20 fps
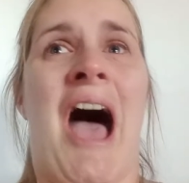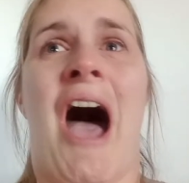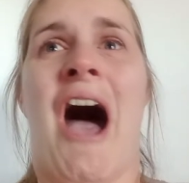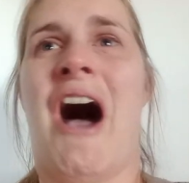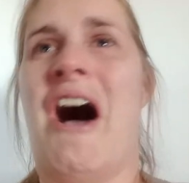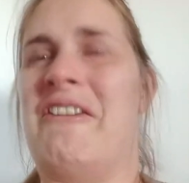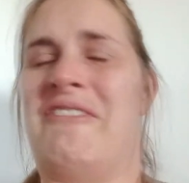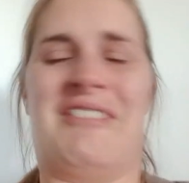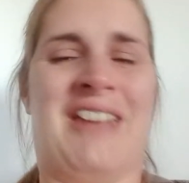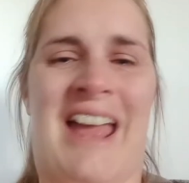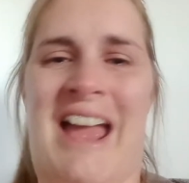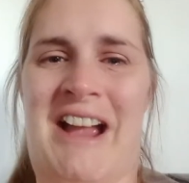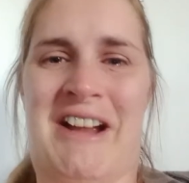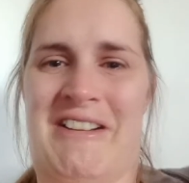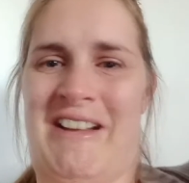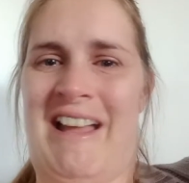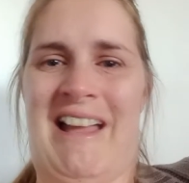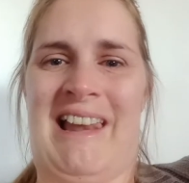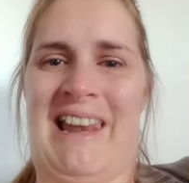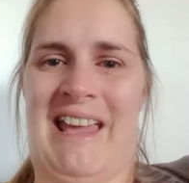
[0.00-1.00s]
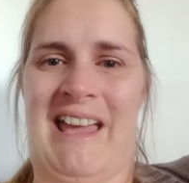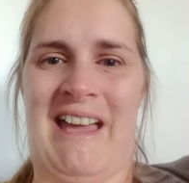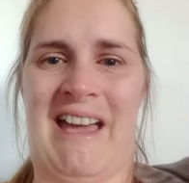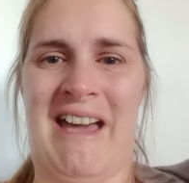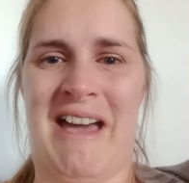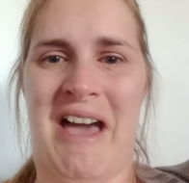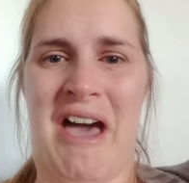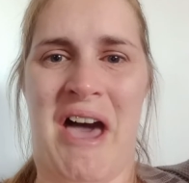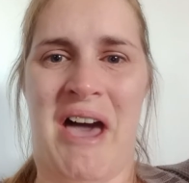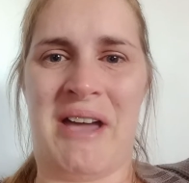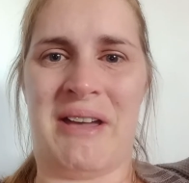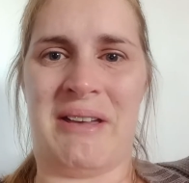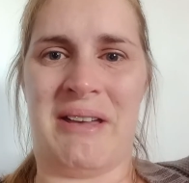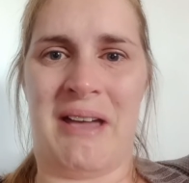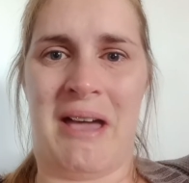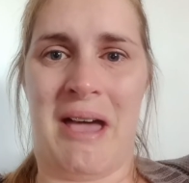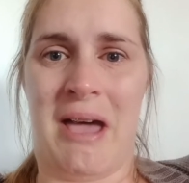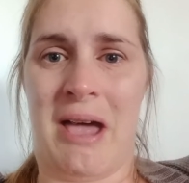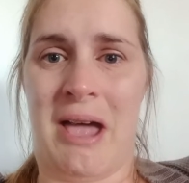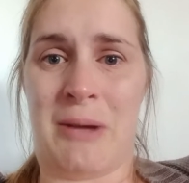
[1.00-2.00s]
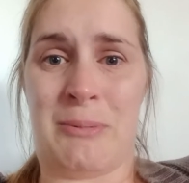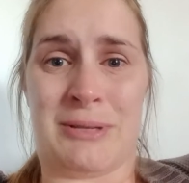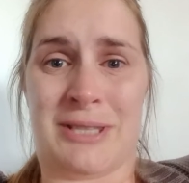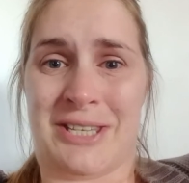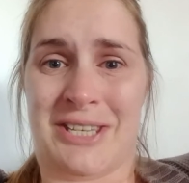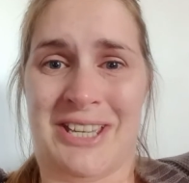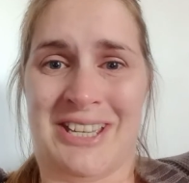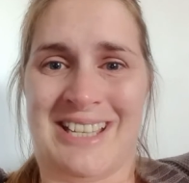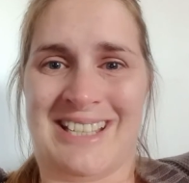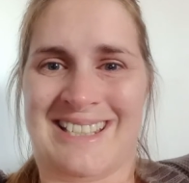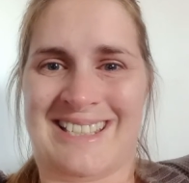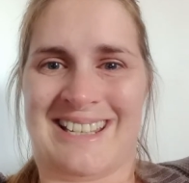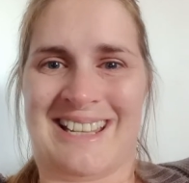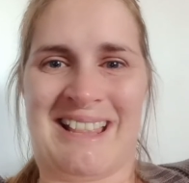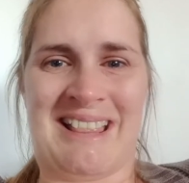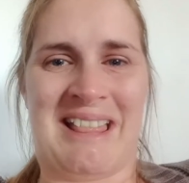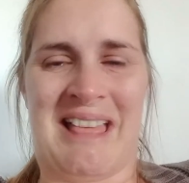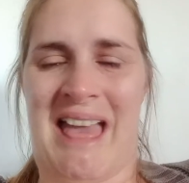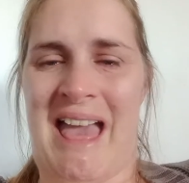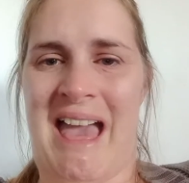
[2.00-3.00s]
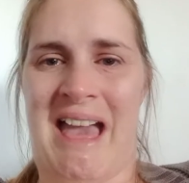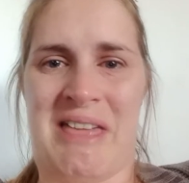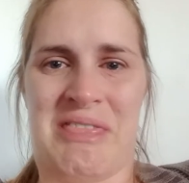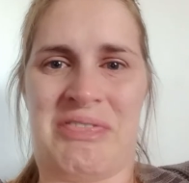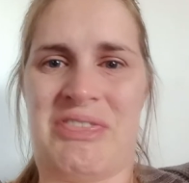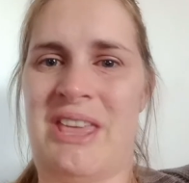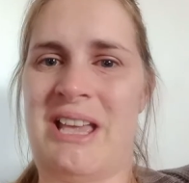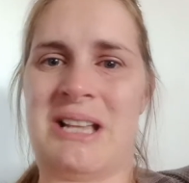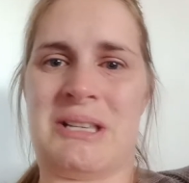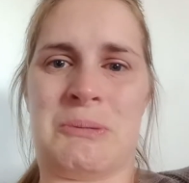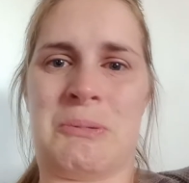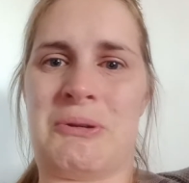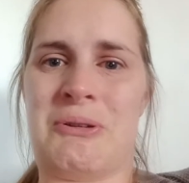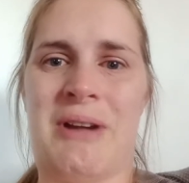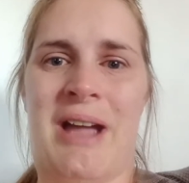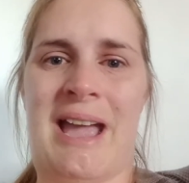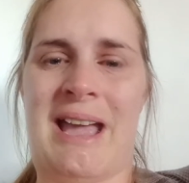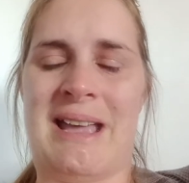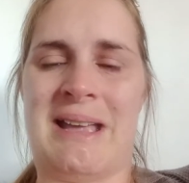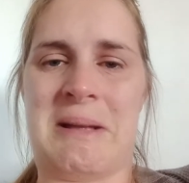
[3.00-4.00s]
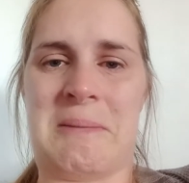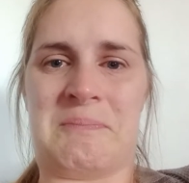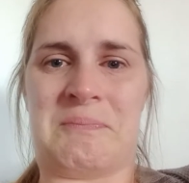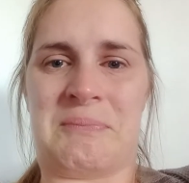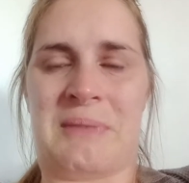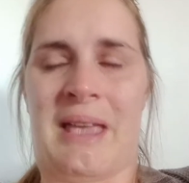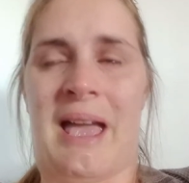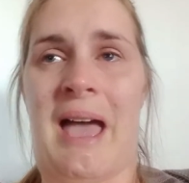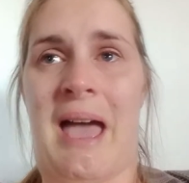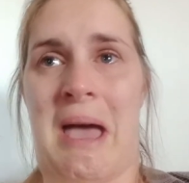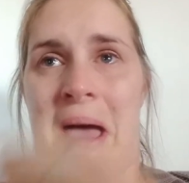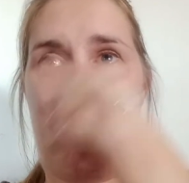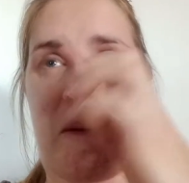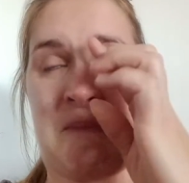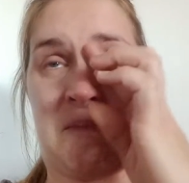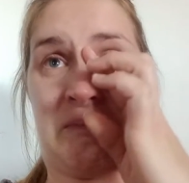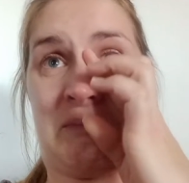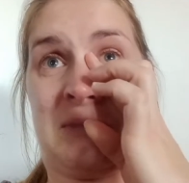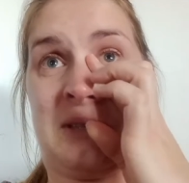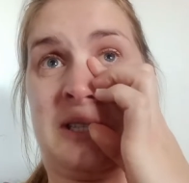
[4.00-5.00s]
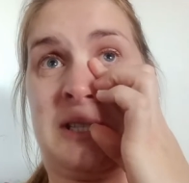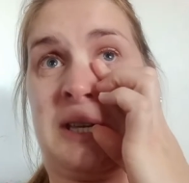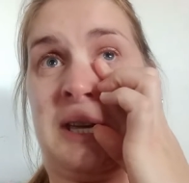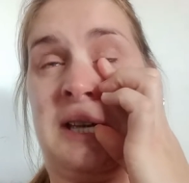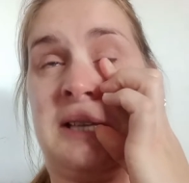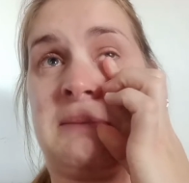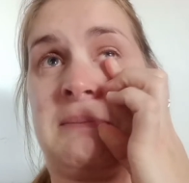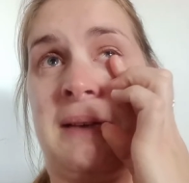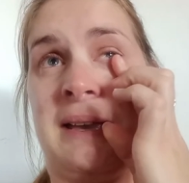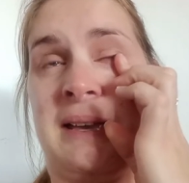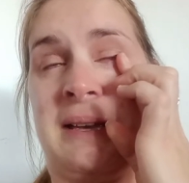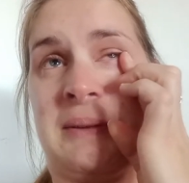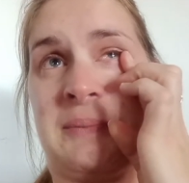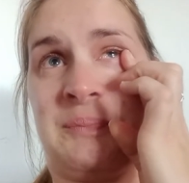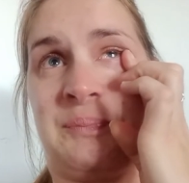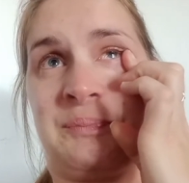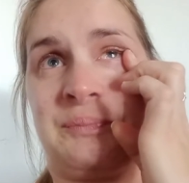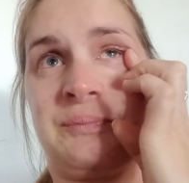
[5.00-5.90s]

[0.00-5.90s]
half an hour earlier, I was good and things were great. Excuse me.